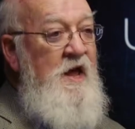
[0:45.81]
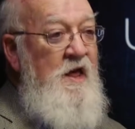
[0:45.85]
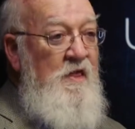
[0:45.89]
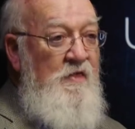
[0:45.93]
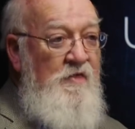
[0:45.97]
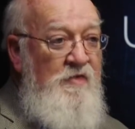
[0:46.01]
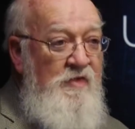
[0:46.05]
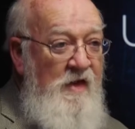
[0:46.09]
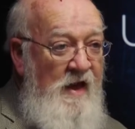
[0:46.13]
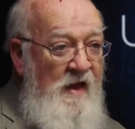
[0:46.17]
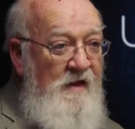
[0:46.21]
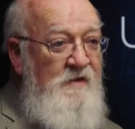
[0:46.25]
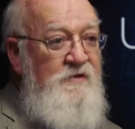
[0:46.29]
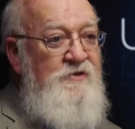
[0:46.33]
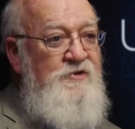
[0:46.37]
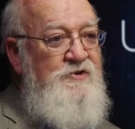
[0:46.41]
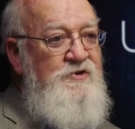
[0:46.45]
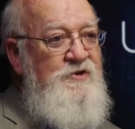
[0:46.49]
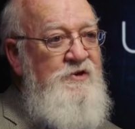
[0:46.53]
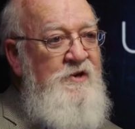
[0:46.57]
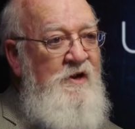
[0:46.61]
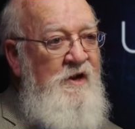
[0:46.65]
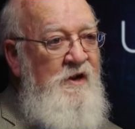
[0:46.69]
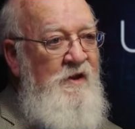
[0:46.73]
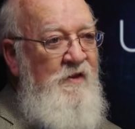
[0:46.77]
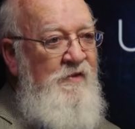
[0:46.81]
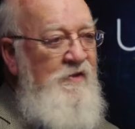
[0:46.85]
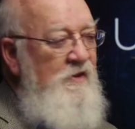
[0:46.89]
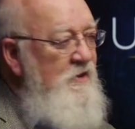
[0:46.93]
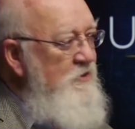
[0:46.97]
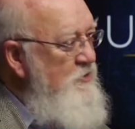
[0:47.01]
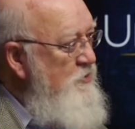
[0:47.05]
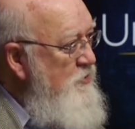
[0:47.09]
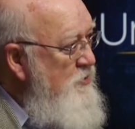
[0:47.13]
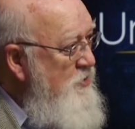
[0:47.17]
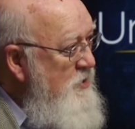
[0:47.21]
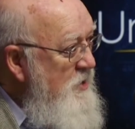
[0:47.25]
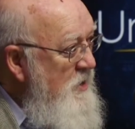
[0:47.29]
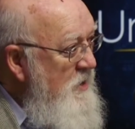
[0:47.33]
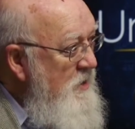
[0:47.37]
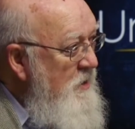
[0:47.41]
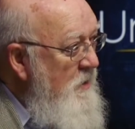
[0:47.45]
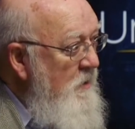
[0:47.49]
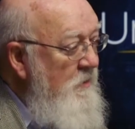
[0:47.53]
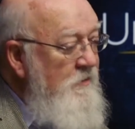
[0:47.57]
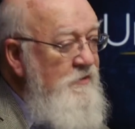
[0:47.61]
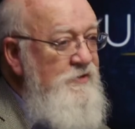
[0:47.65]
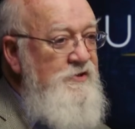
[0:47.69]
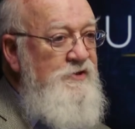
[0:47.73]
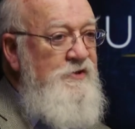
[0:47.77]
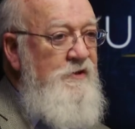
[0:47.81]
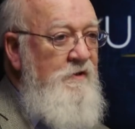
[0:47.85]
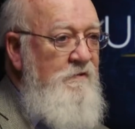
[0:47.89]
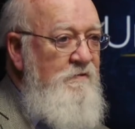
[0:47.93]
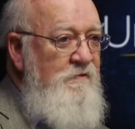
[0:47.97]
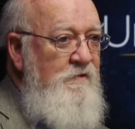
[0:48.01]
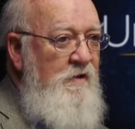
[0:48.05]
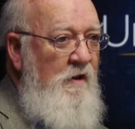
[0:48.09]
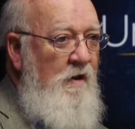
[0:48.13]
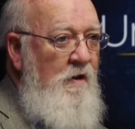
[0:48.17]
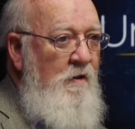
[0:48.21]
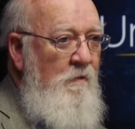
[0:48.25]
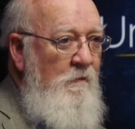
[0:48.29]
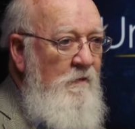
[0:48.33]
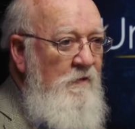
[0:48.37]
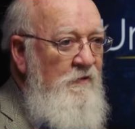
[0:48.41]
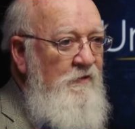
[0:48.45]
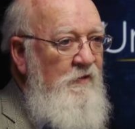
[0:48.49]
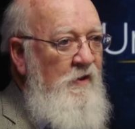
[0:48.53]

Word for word: That's the genius of Darwin's